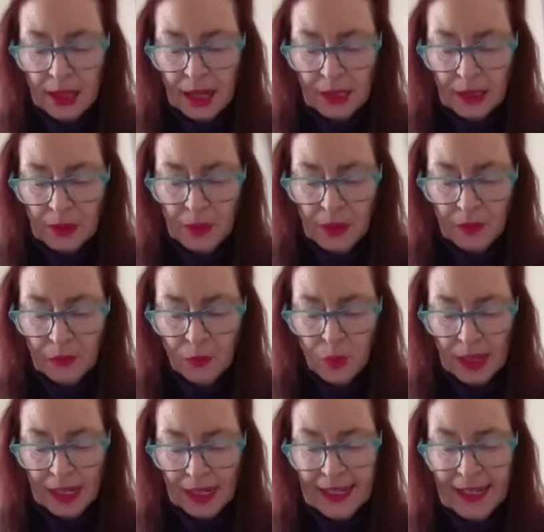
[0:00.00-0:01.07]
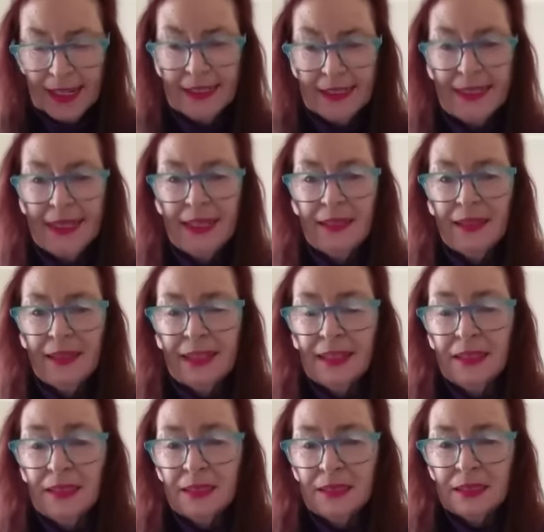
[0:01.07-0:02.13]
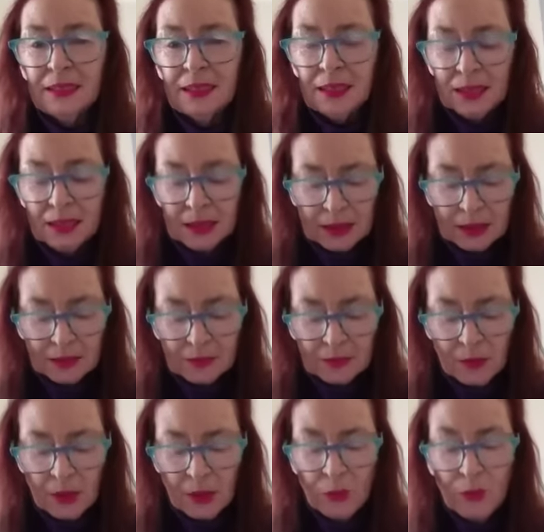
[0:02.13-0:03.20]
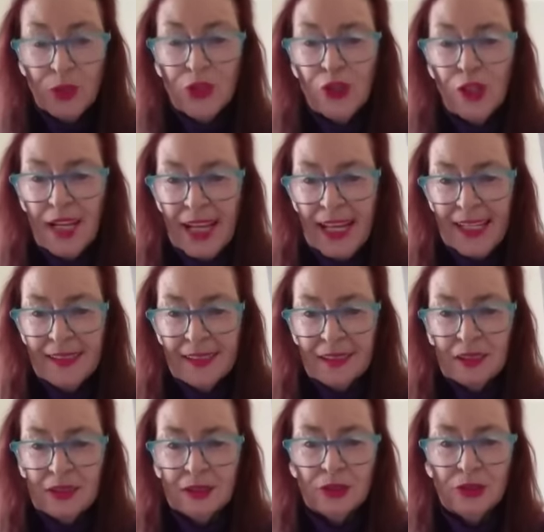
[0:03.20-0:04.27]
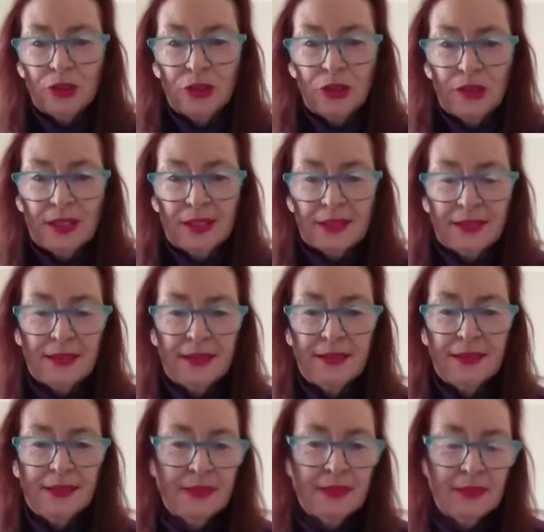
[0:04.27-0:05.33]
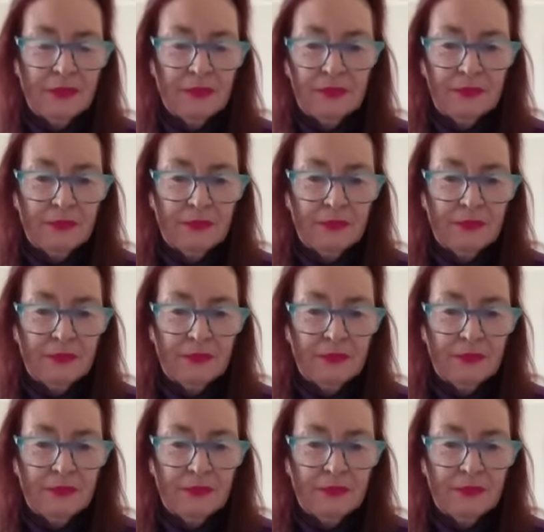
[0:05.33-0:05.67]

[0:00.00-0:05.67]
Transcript: and a bit of wheeling and dealing, which led to this.